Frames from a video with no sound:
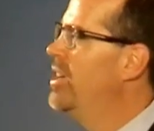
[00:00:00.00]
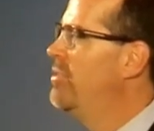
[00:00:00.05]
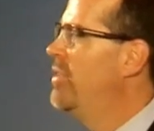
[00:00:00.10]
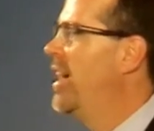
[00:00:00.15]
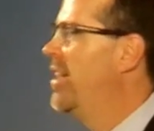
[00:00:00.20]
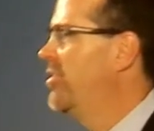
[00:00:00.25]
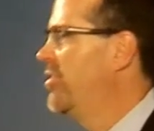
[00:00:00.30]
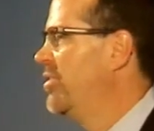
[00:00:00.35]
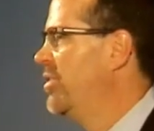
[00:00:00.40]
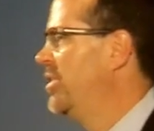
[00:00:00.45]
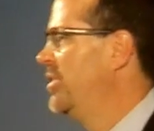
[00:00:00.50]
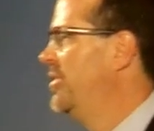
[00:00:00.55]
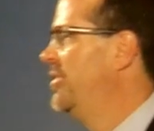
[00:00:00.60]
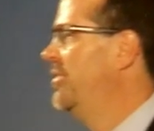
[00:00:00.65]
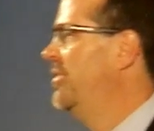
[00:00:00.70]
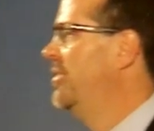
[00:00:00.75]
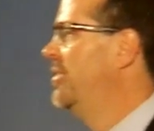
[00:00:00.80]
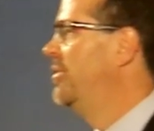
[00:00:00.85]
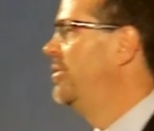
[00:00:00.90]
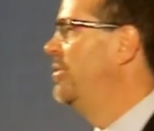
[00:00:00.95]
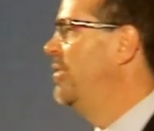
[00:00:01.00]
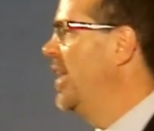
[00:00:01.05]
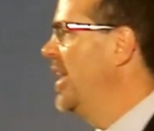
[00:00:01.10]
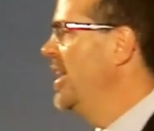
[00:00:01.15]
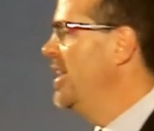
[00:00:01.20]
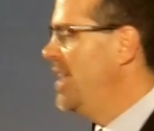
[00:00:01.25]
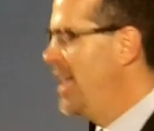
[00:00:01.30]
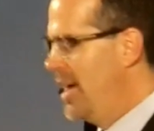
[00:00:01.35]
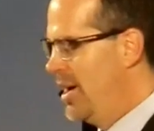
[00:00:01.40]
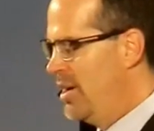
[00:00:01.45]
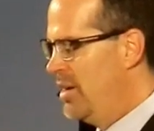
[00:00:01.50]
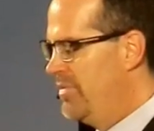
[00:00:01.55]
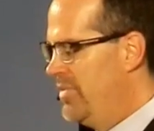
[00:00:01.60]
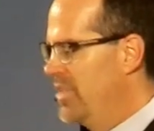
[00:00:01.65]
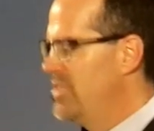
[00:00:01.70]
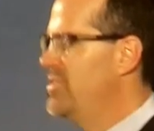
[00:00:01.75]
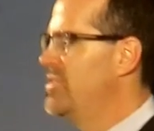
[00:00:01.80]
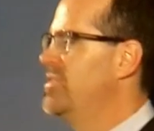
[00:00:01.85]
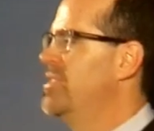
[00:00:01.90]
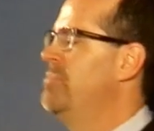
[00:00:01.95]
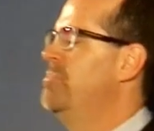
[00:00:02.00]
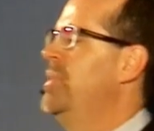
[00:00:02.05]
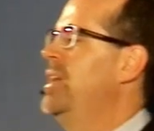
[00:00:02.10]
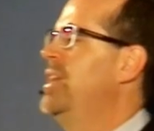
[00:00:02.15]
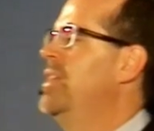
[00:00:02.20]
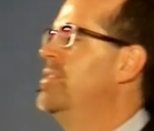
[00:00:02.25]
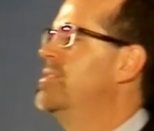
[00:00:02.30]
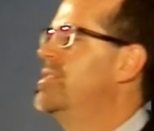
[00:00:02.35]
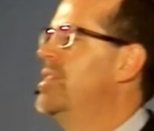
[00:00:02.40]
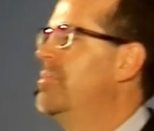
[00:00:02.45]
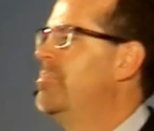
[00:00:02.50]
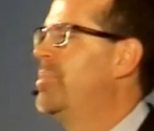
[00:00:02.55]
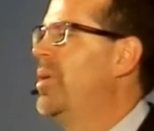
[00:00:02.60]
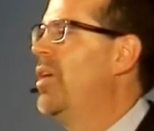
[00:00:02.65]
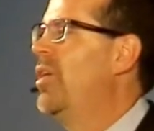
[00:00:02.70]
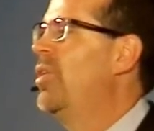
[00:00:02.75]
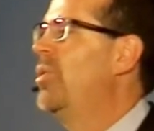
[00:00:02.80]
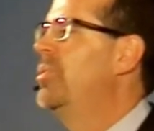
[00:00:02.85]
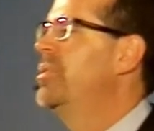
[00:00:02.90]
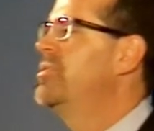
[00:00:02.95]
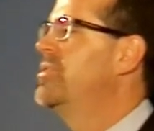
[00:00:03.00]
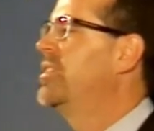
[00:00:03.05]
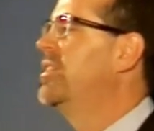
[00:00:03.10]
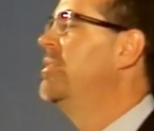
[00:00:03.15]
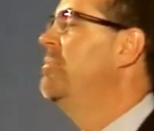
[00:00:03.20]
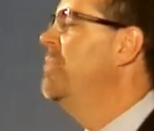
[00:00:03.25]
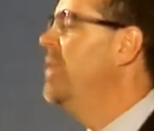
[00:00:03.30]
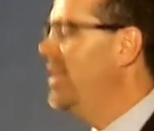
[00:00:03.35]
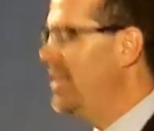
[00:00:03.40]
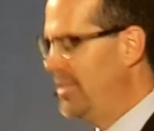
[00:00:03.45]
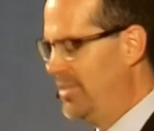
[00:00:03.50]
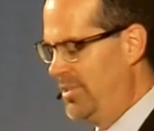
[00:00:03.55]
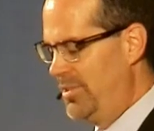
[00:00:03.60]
wrestle right now if this is the means that Paul was committed